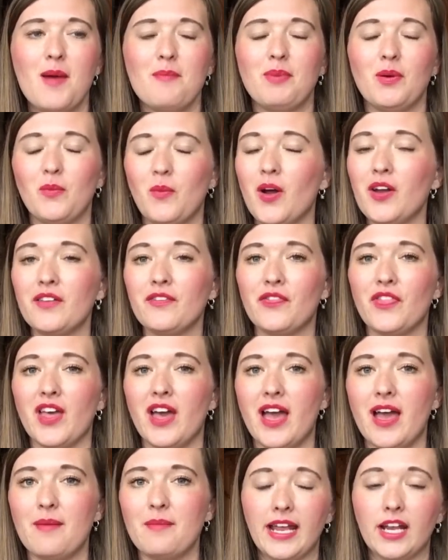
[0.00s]
But one of
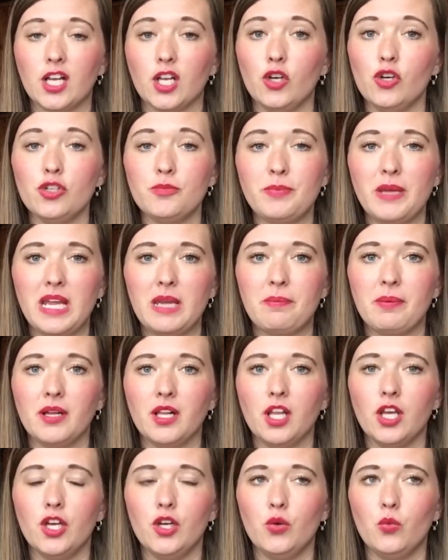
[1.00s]
them includes
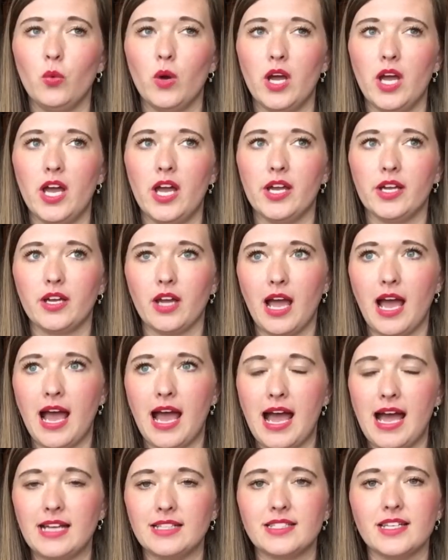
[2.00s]
people who work
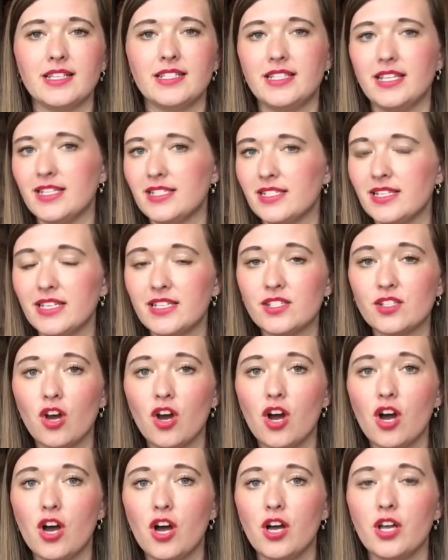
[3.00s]
at Disney
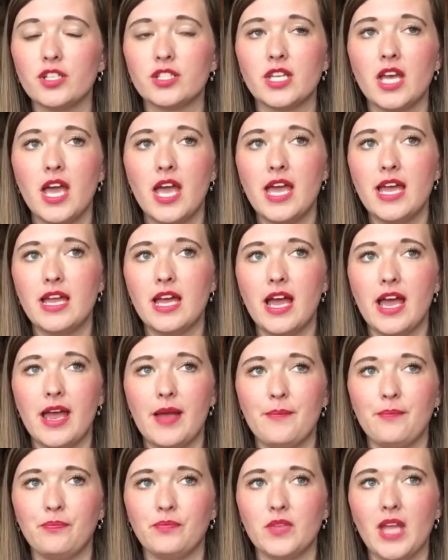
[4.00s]
stores,
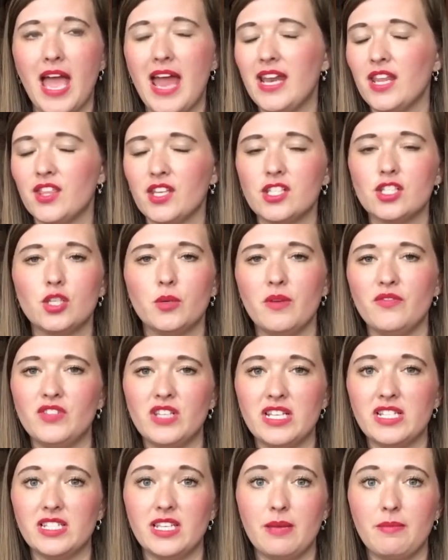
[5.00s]
anything to do with
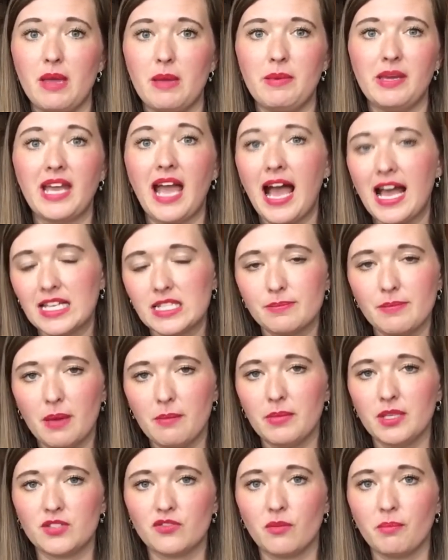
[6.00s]
Disney, maybe cast
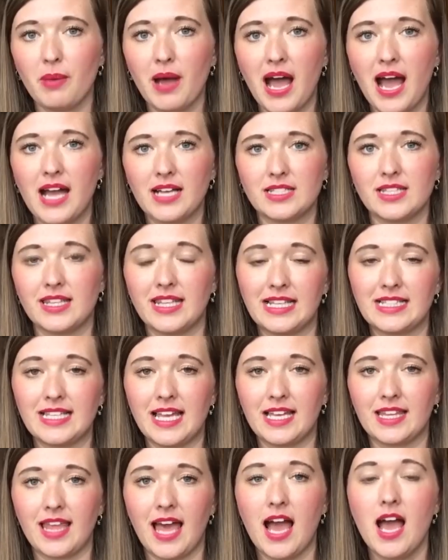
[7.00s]
members from parks and things
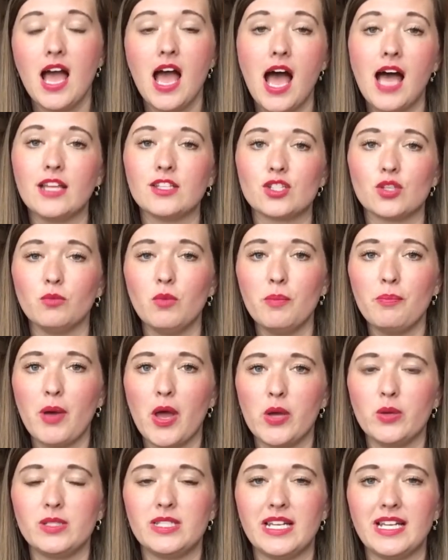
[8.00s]
like that. And someone
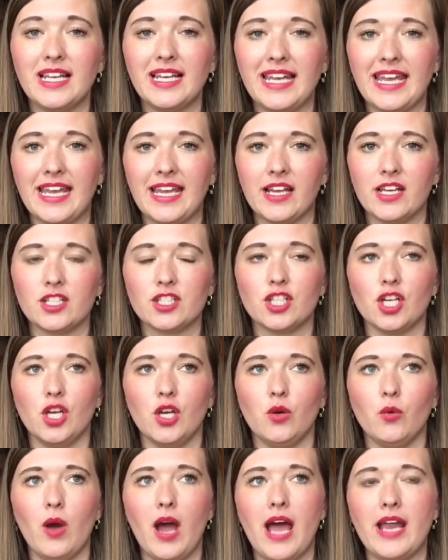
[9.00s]
posted a link
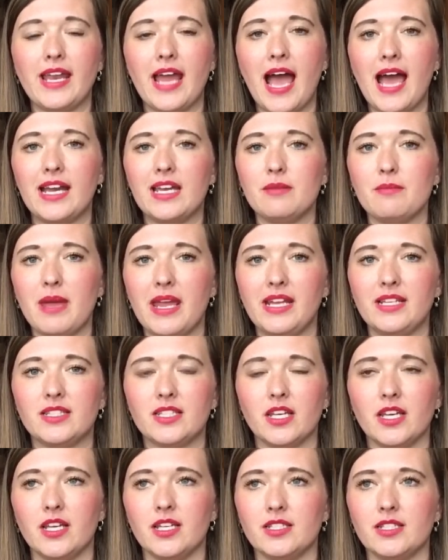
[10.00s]
to an
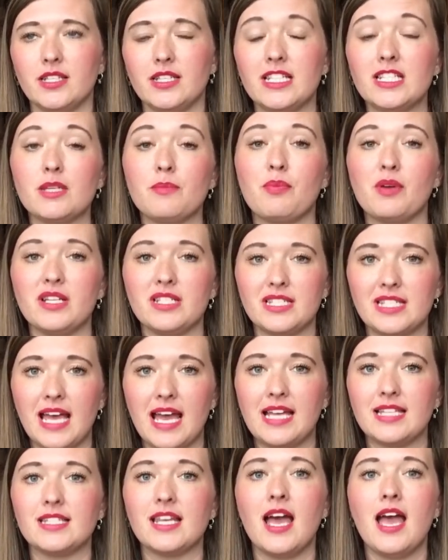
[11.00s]
animator's, Disney
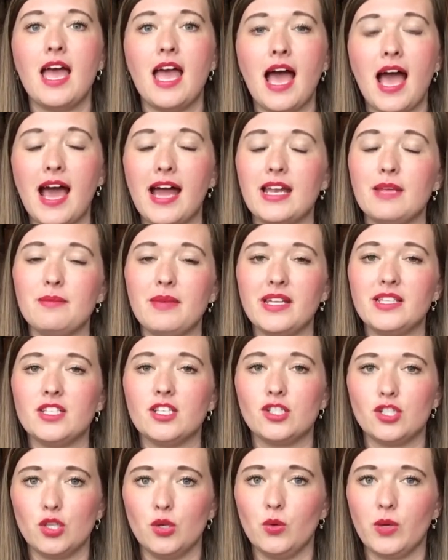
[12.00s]
Princess
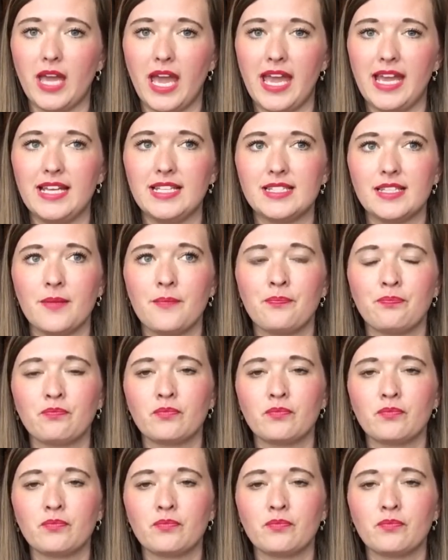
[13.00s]
animator suitcase,